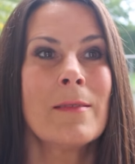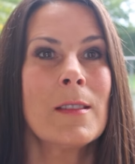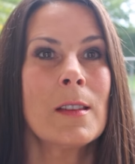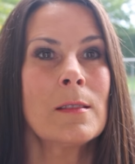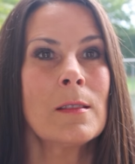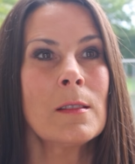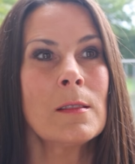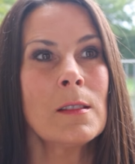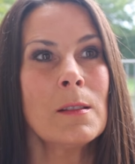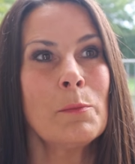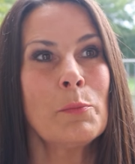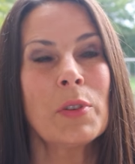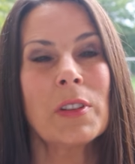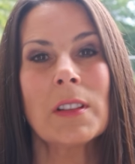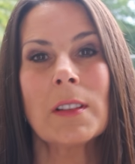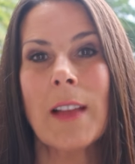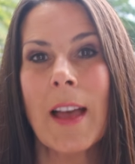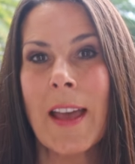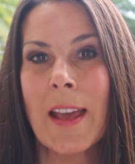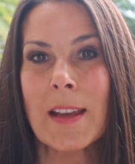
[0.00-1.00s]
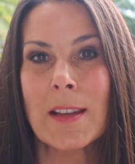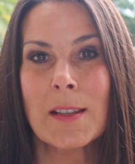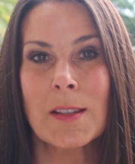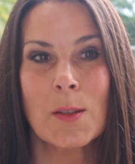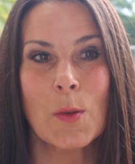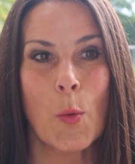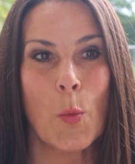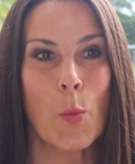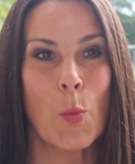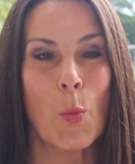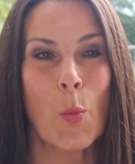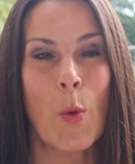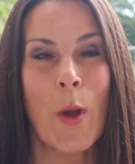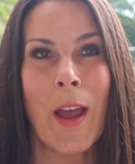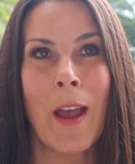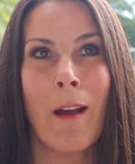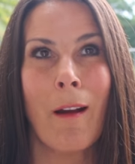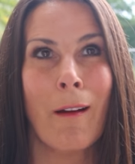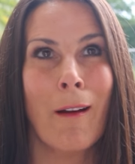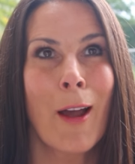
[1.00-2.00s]
This is a place
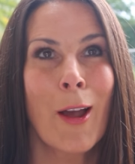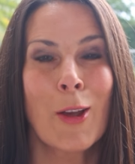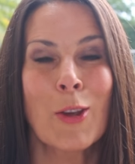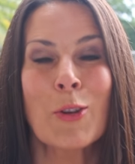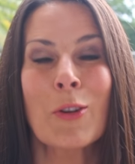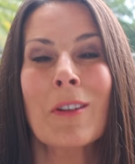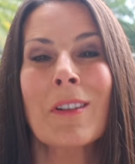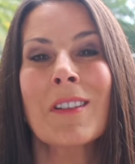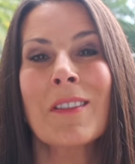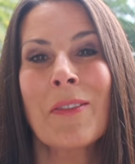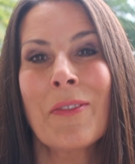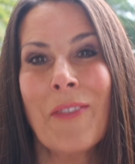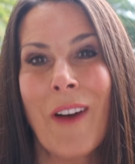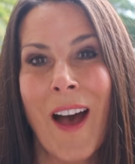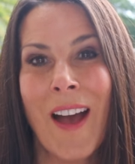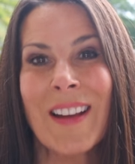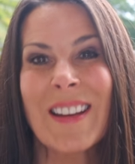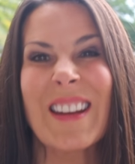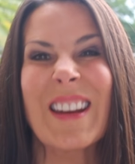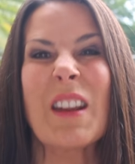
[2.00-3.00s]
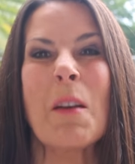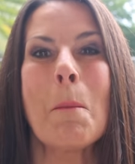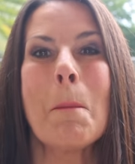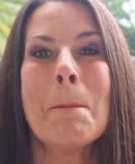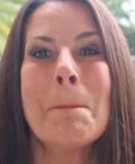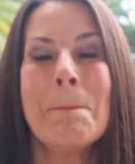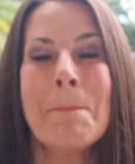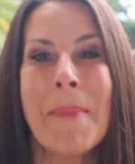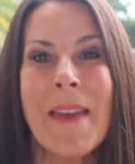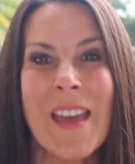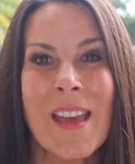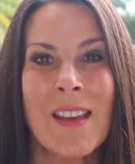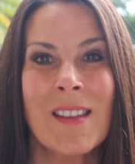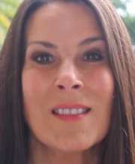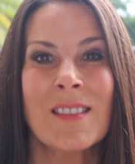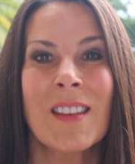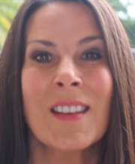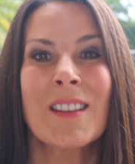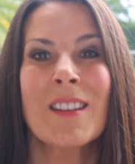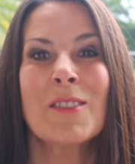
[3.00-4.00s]
where you're going to find an
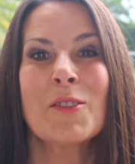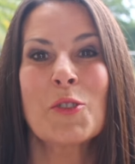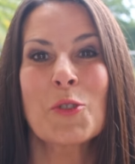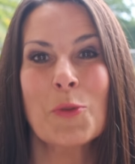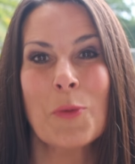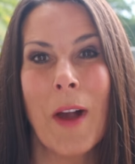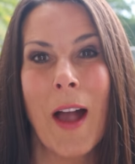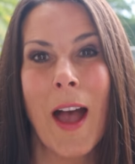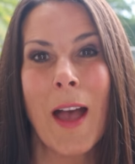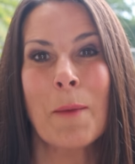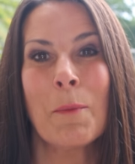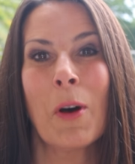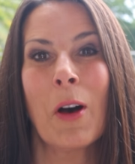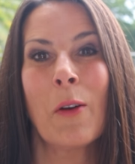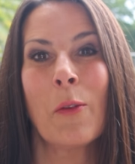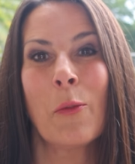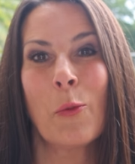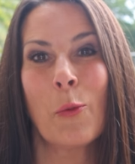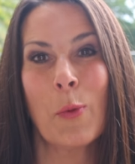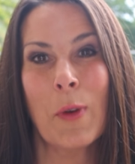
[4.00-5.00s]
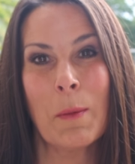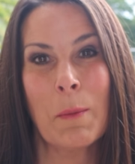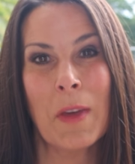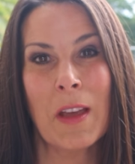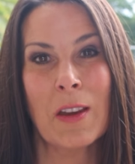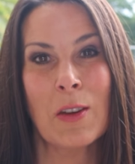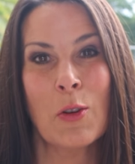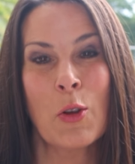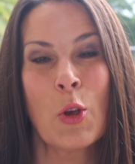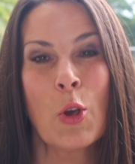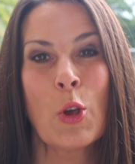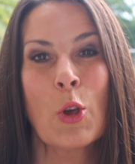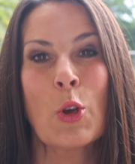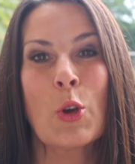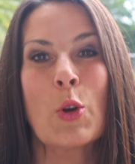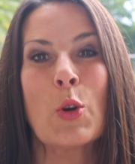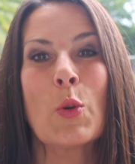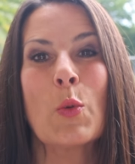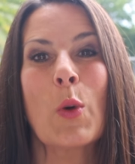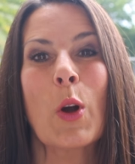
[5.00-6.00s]
amazing tribe of women
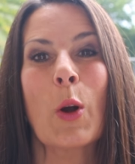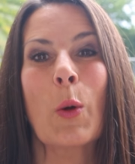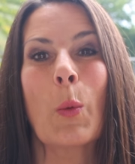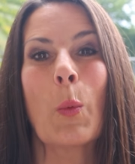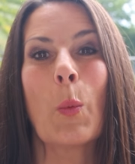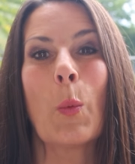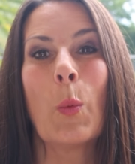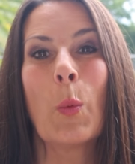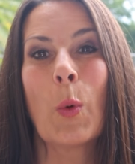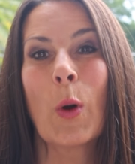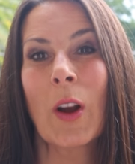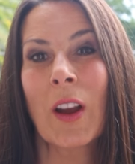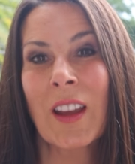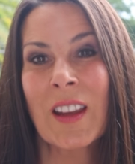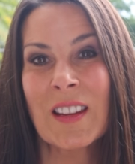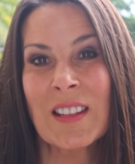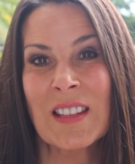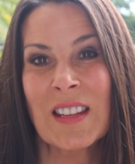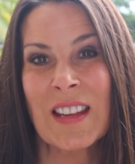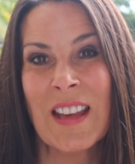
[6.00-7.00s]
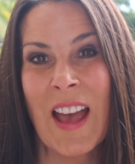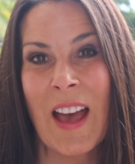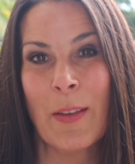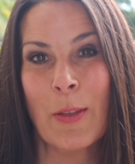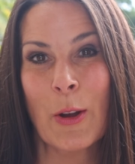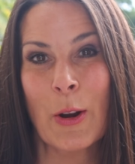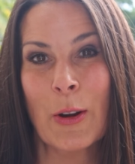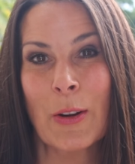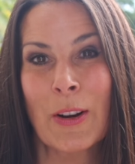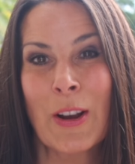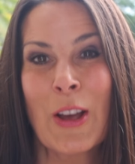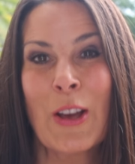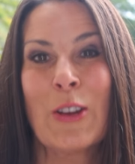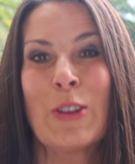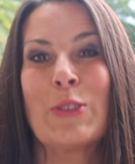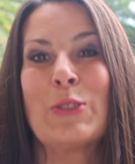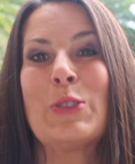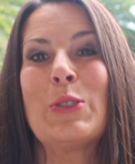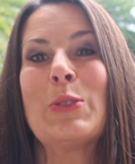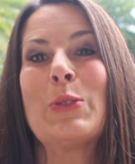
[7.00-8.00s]
who are working together
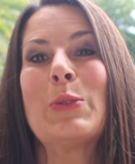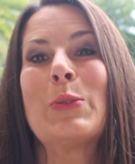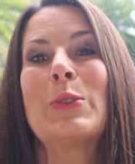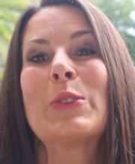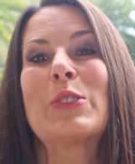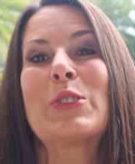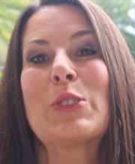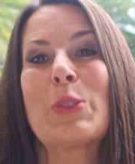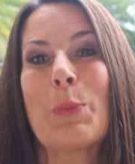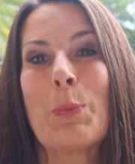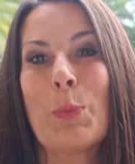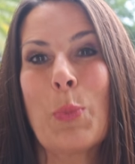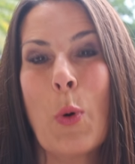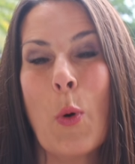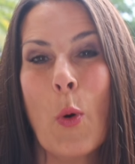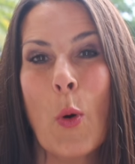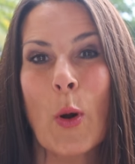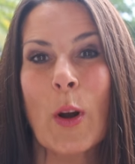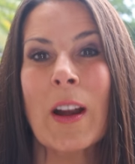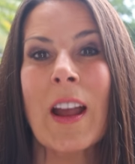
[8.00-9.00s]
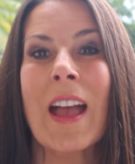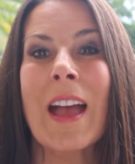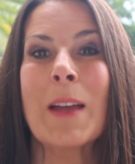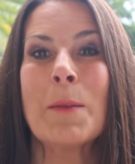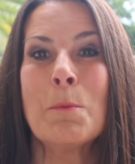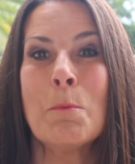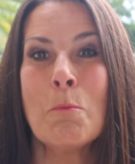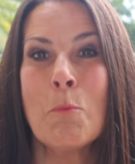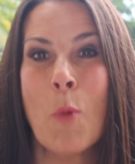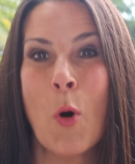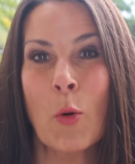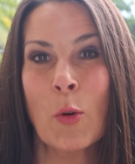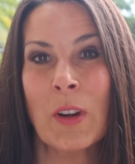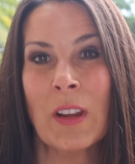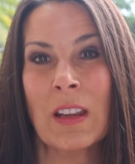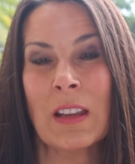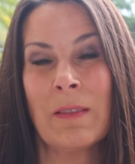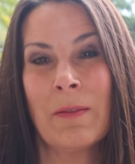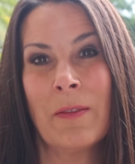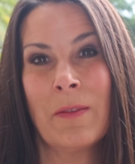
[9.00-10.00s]
to support and
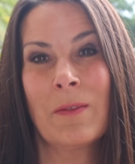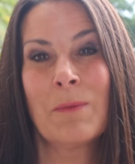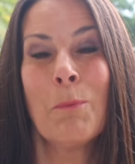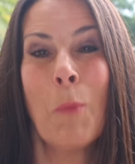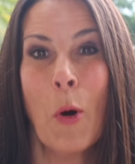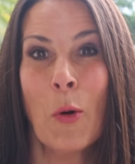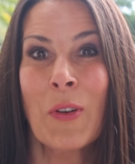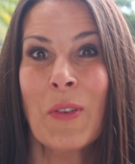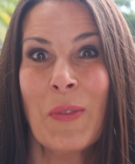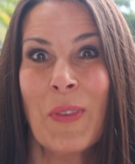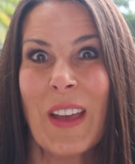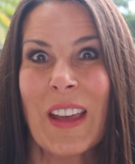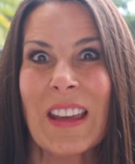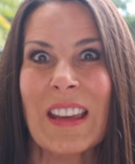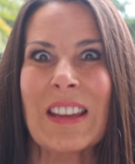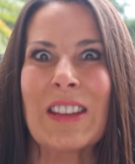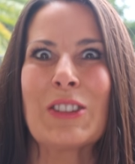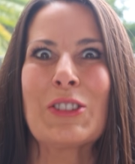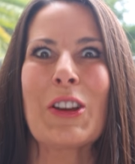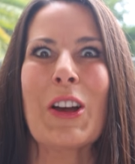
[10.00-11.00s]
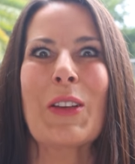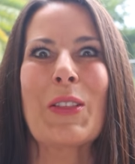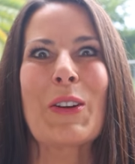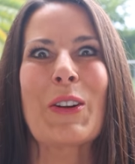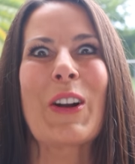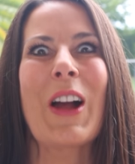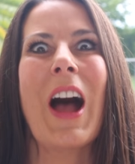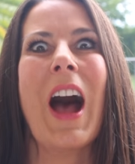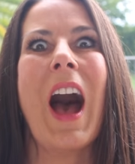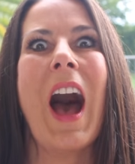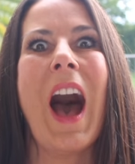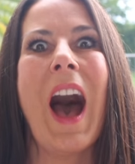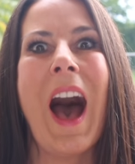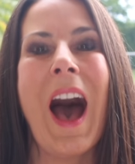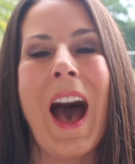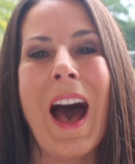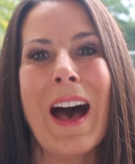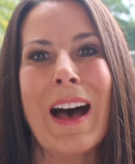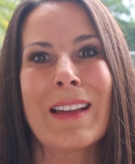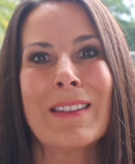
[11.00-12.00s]
motiv- motivate each other
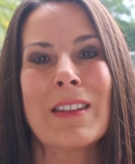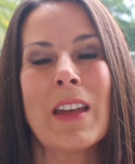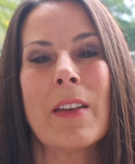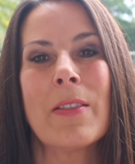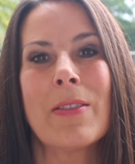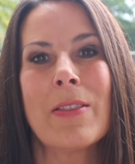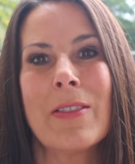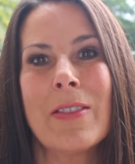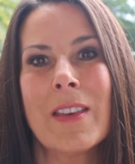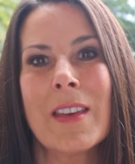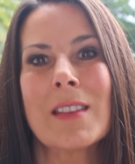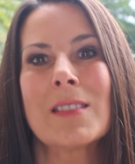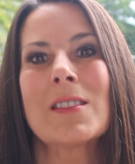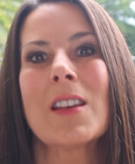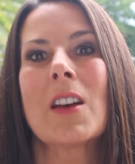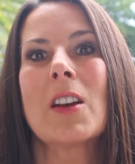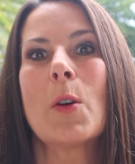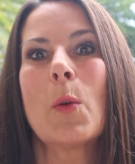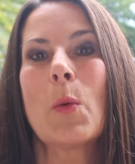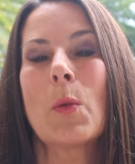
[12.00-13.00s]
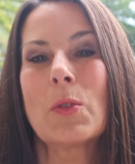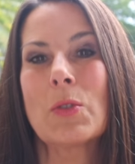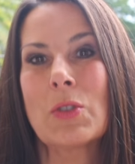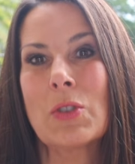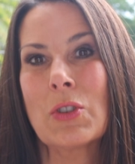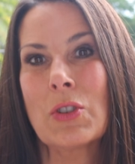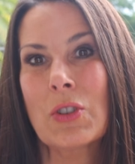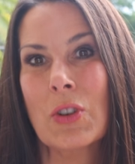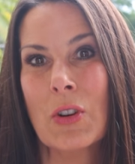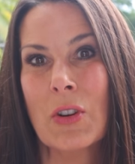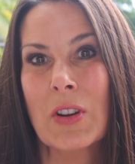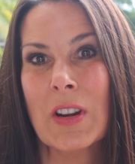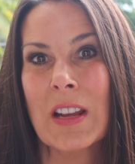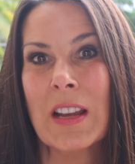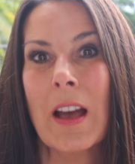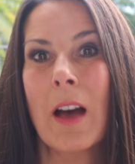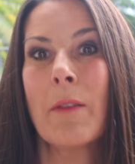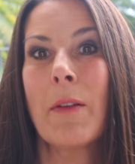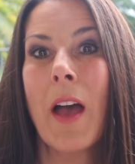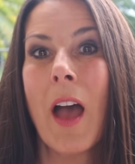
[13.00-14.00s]
on this
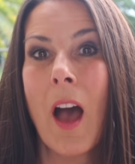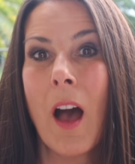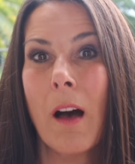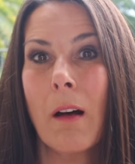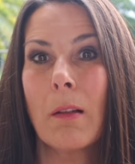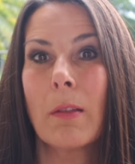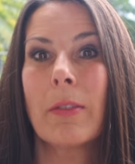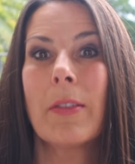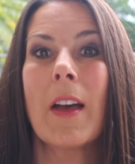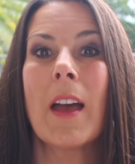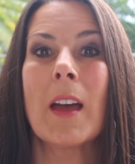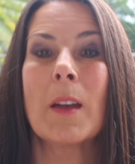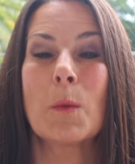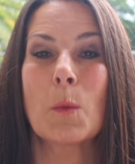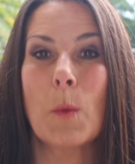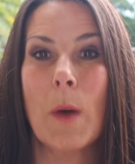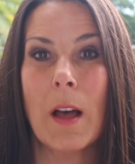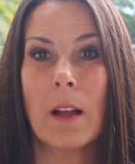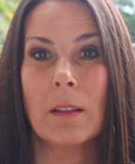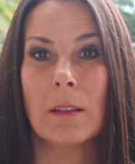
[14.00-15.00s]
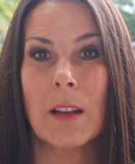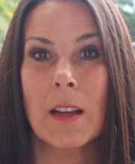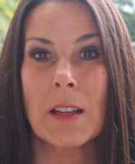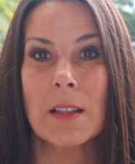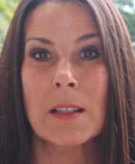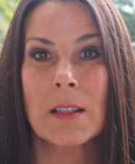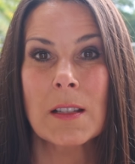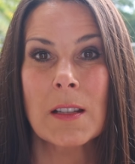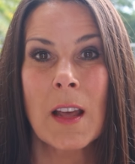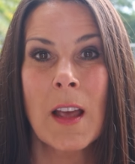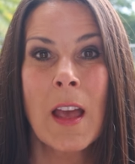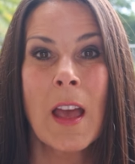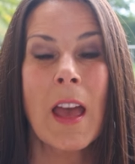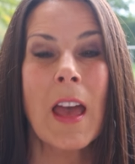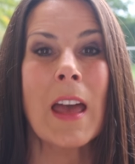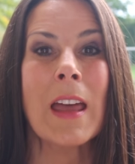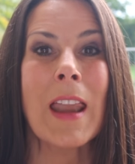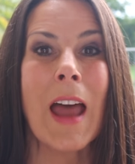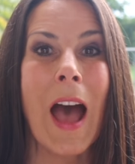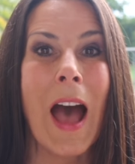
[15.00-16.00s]
journey of health and wellness.
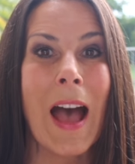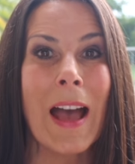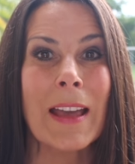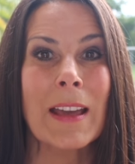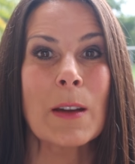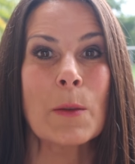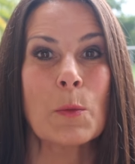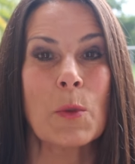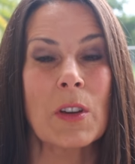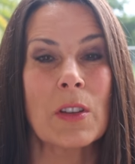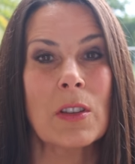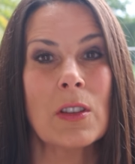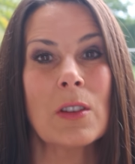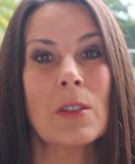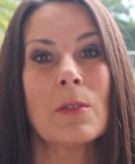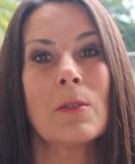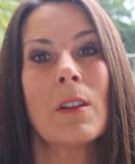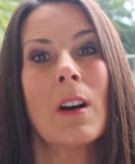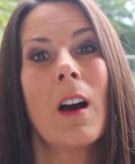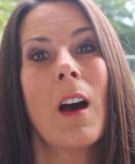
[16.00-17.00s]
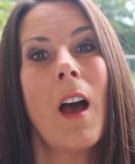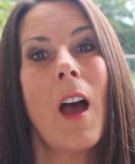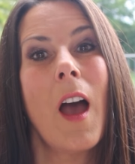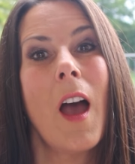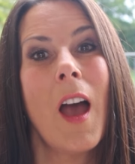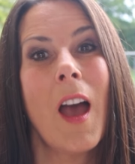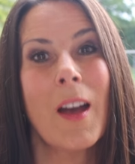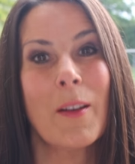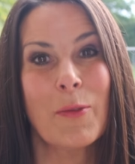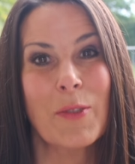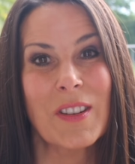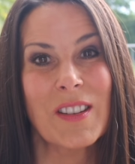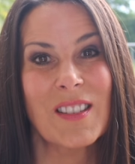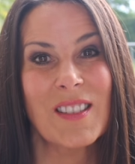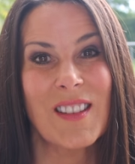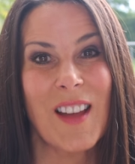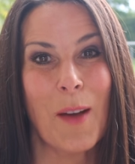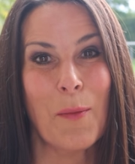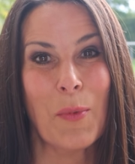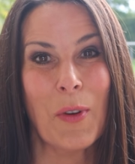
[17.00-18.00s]
And I am with you every
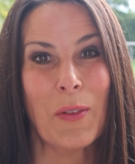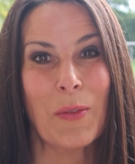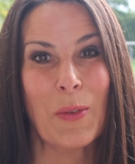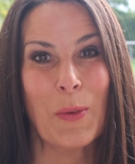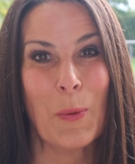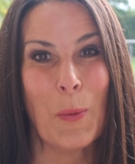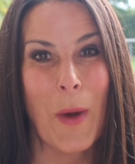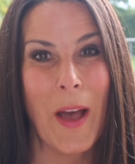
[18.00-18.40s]
step of the